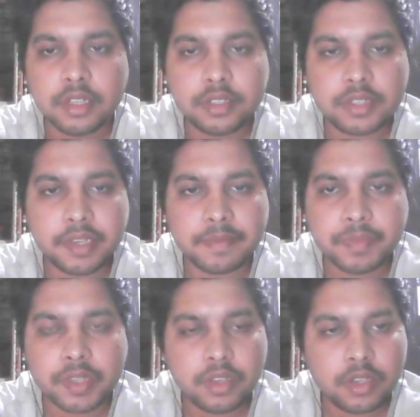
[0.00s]
See,
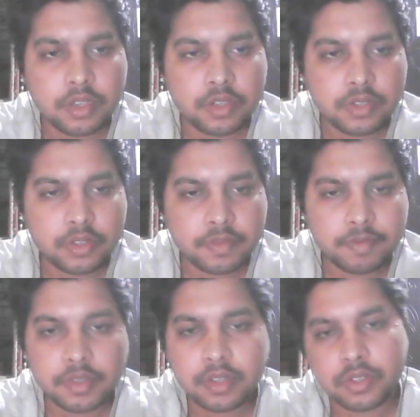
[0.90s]

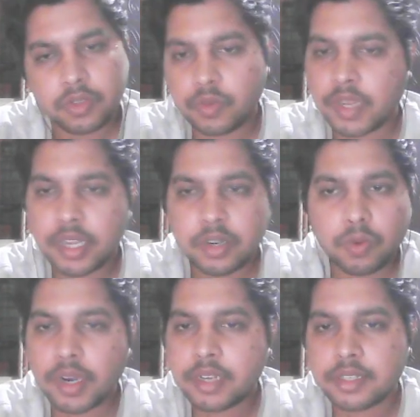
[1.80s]
so you can
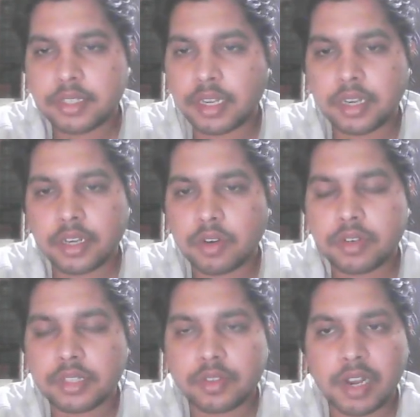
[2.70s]
go and check it out.
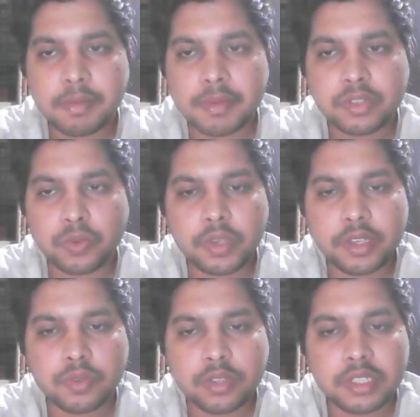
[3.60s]
So I'll be showing
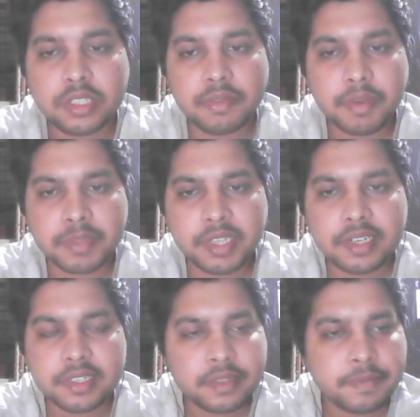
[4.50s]
you these
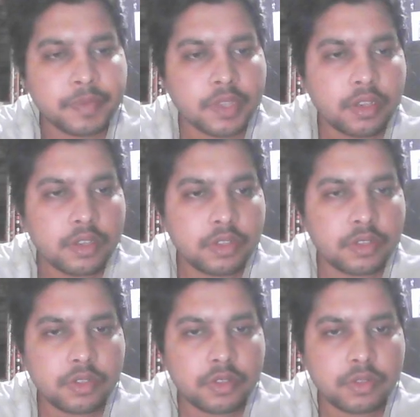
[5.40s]
websites.
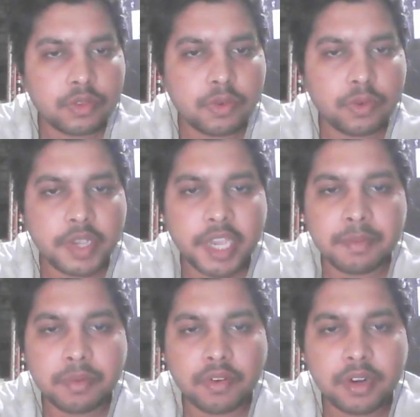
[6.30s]
So AI
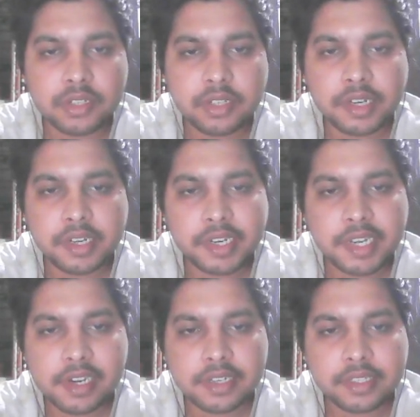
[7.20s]
powered engineering, data
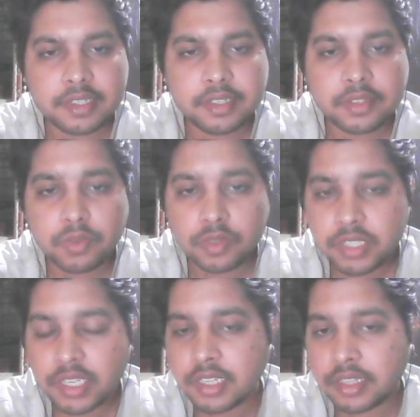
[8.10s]
analytics. So
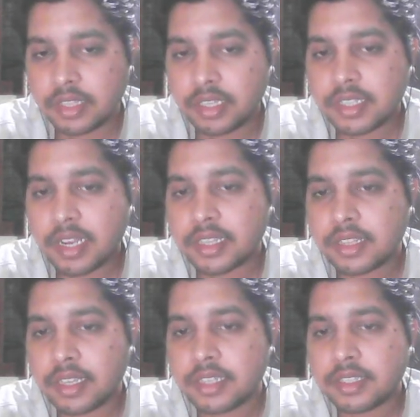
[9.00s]
see, these are the
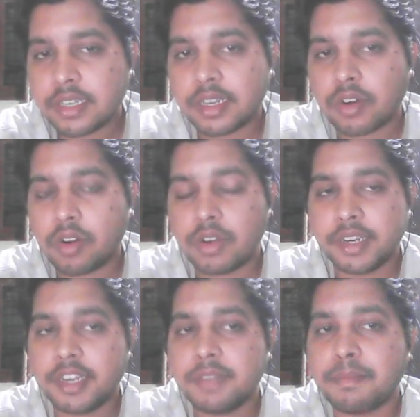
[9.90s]
things that are
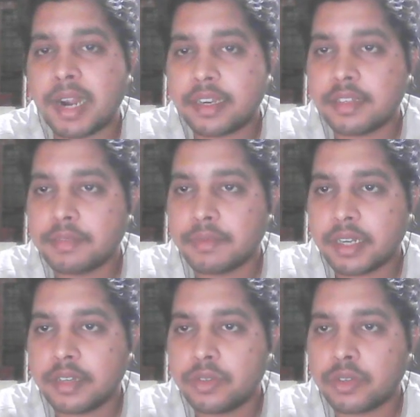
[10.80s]
really matter
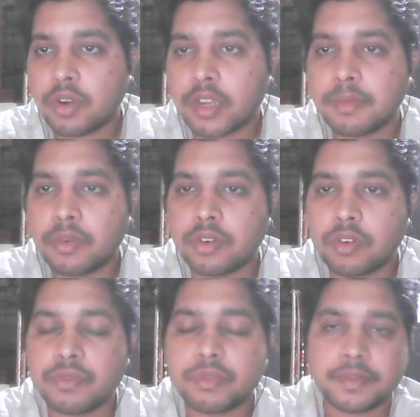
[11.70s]
when you talk about
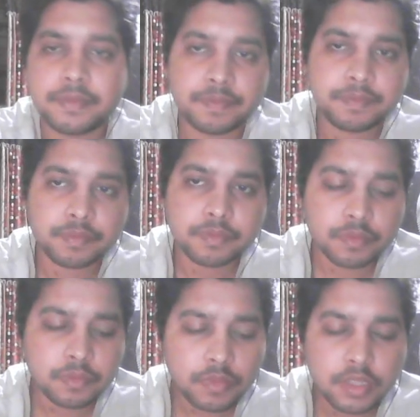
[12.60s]
of
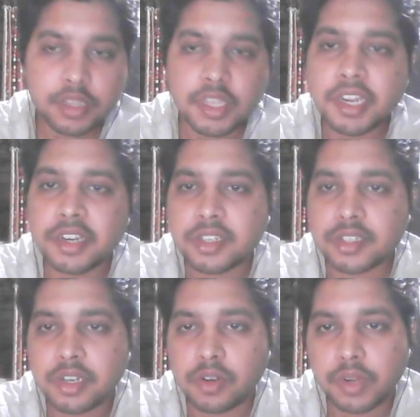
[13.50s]
the
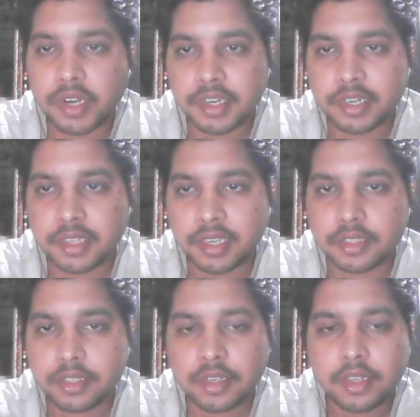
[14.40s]
industrial oriented things.